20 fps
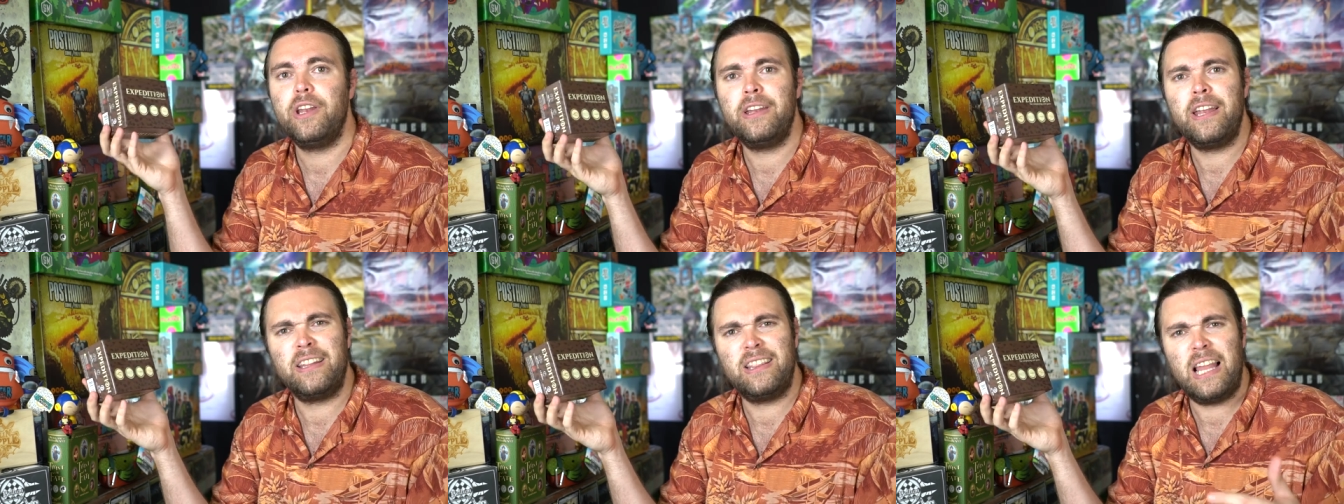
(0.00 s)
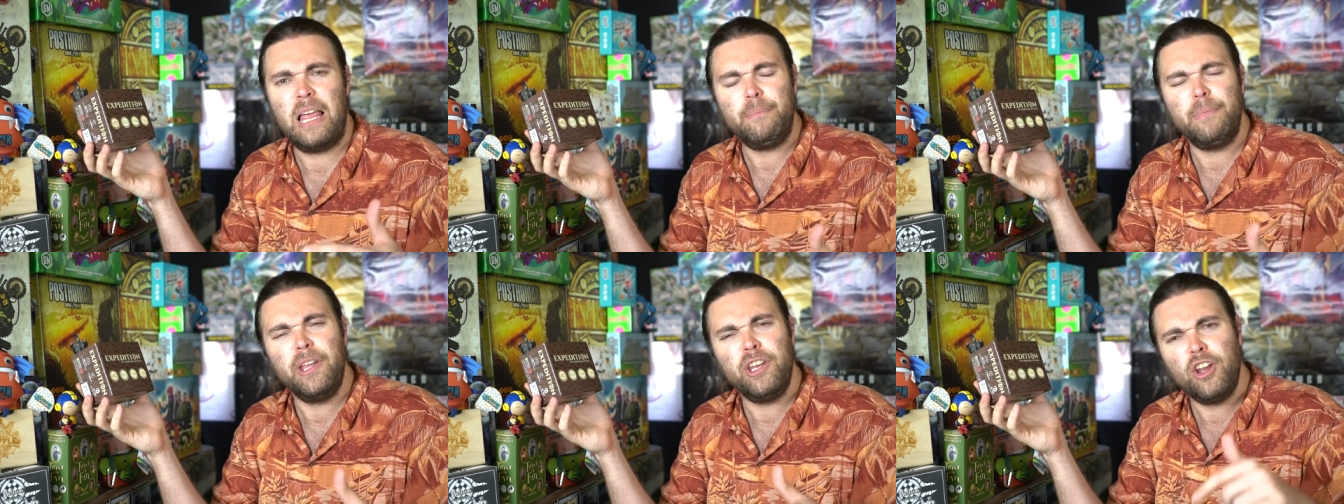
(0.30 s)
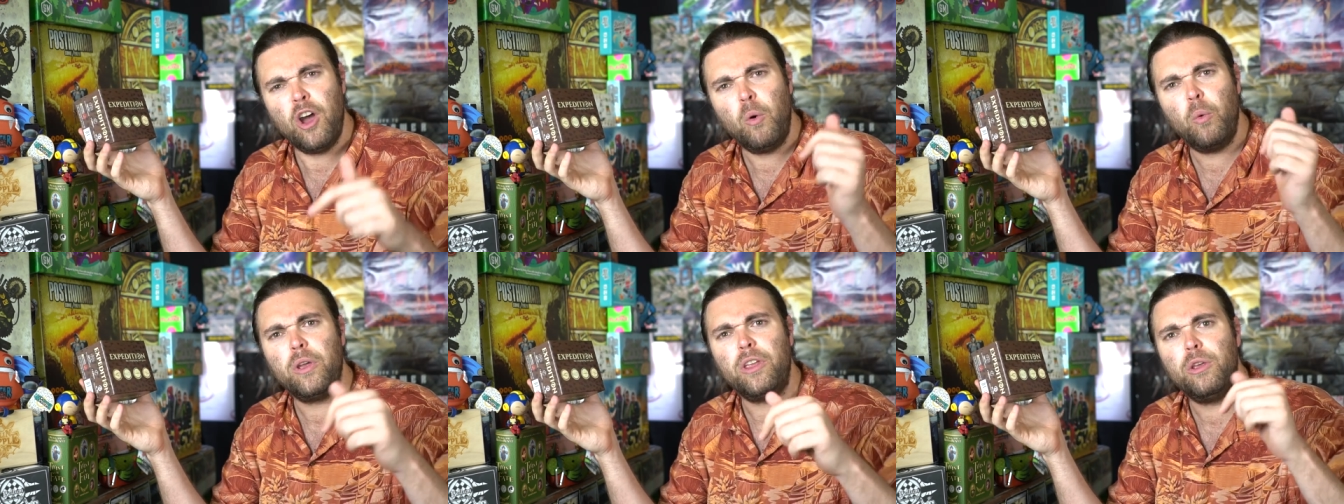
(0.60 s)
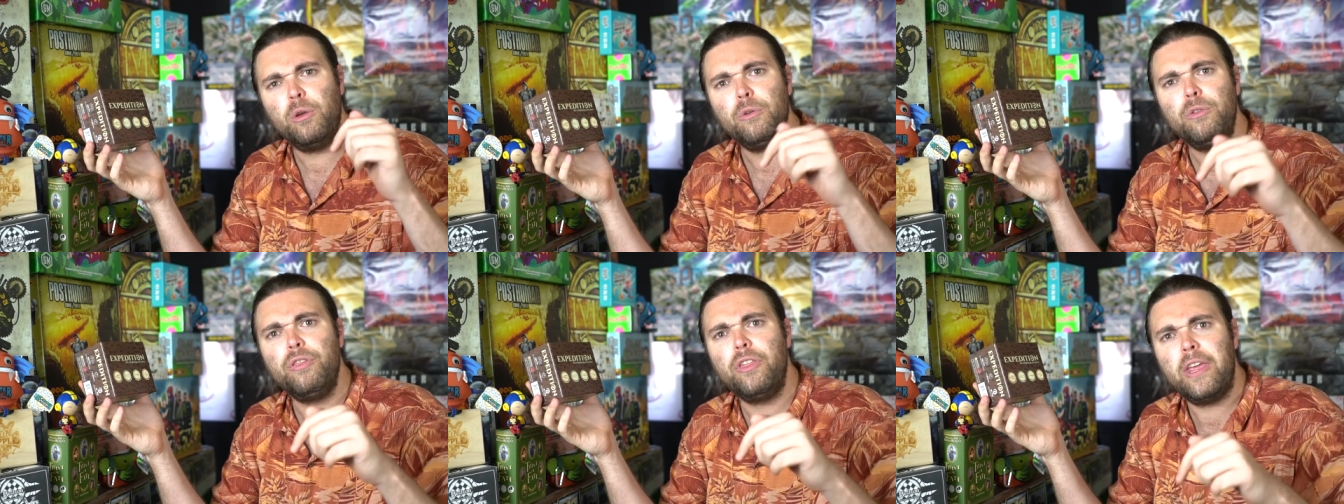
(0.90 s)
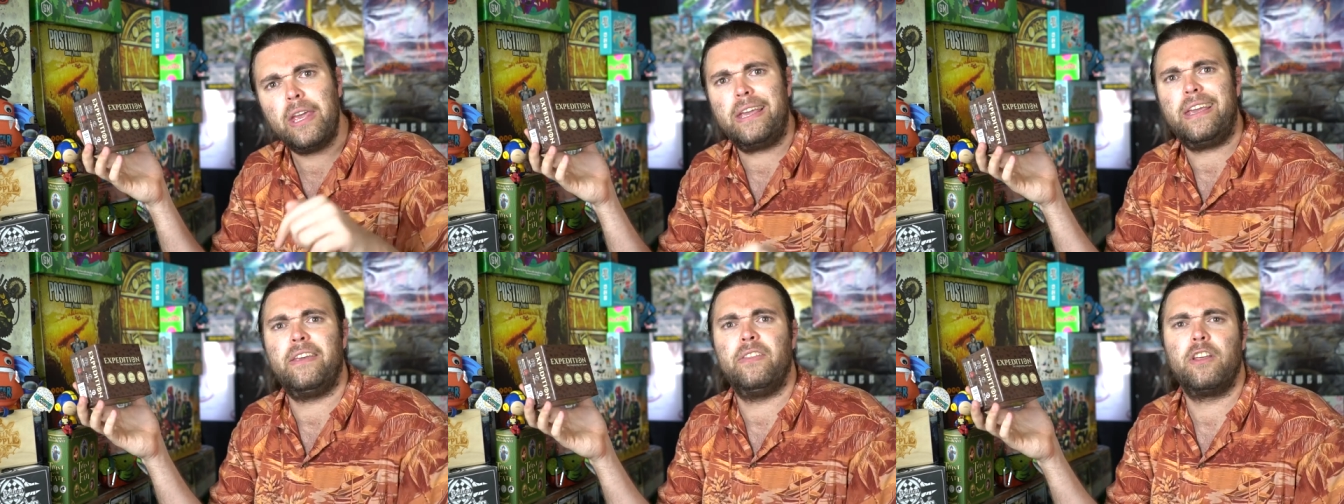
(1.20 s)
in and let me know what you
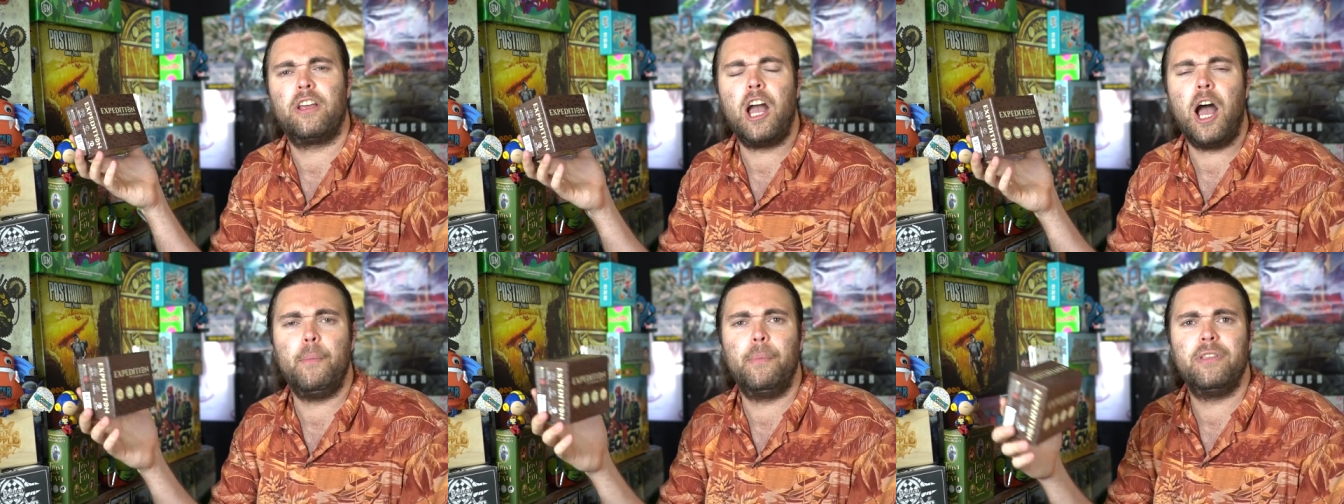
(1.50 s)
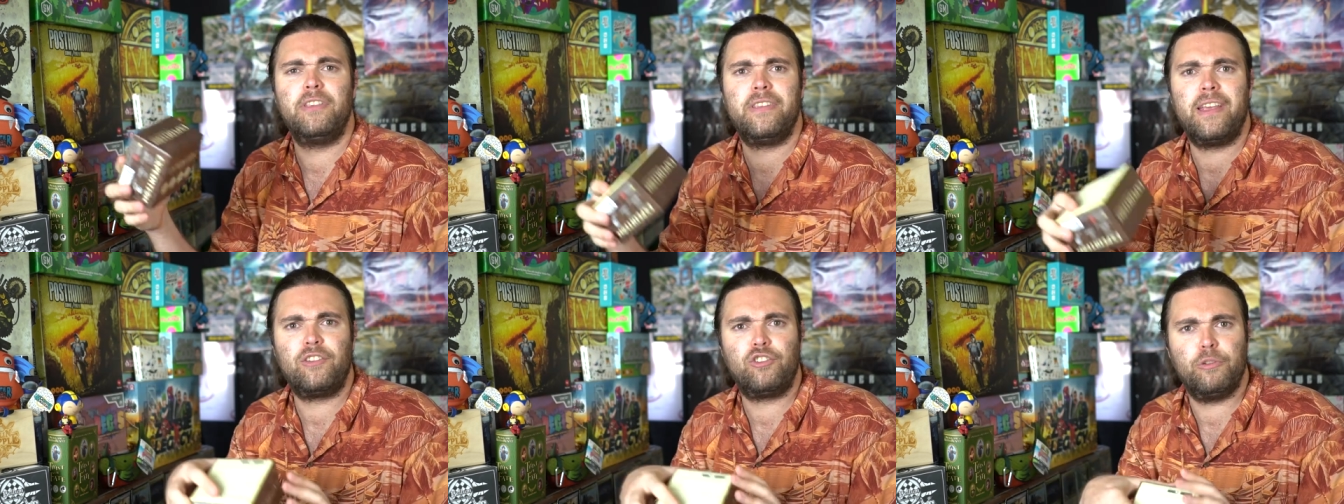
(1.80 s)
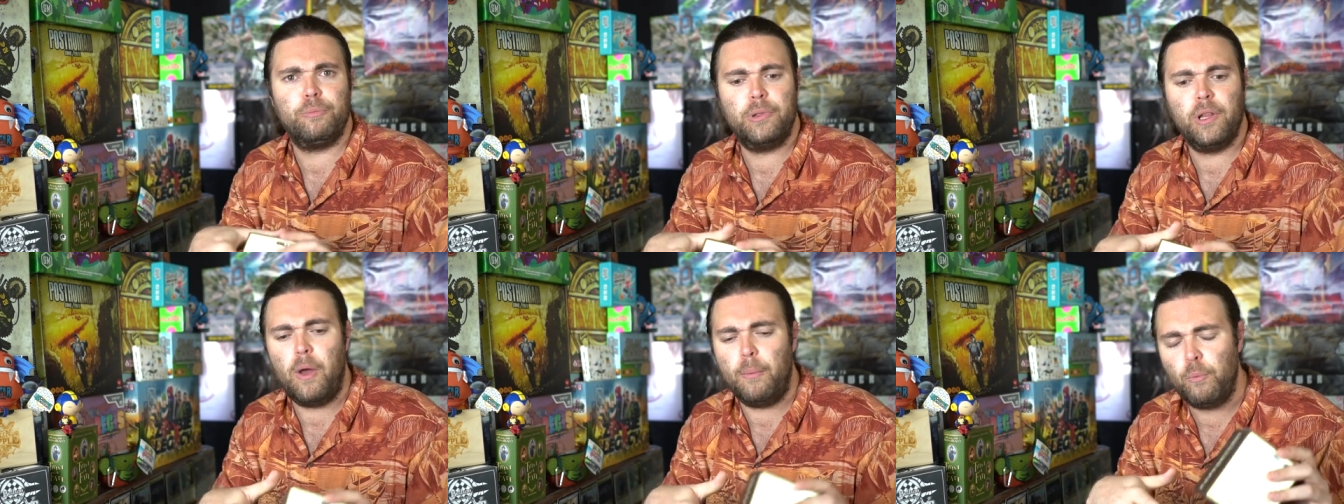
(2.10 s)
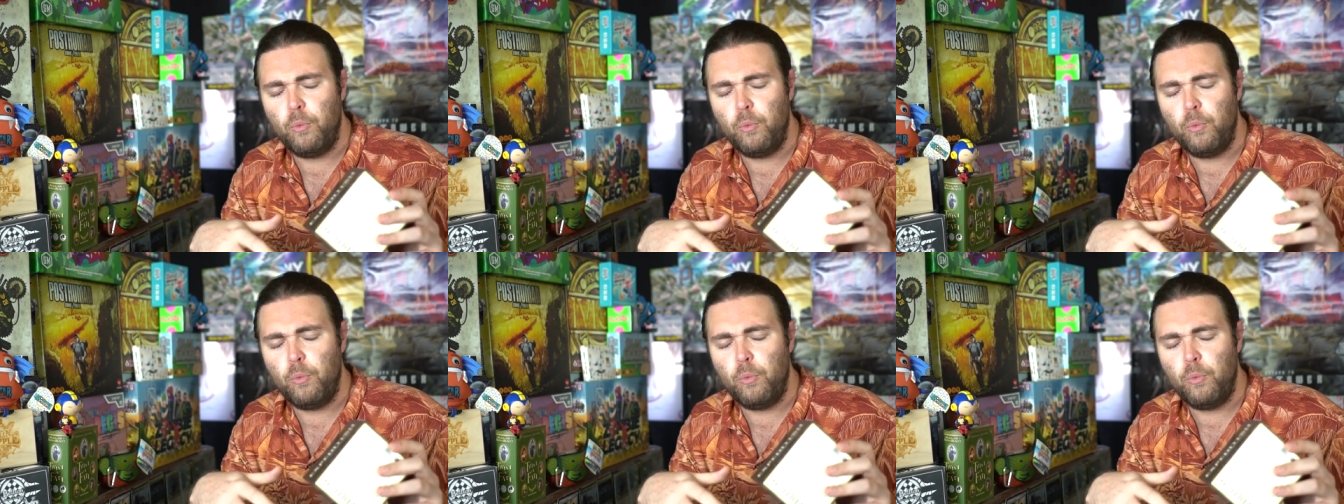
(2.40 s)
think in the comment section below.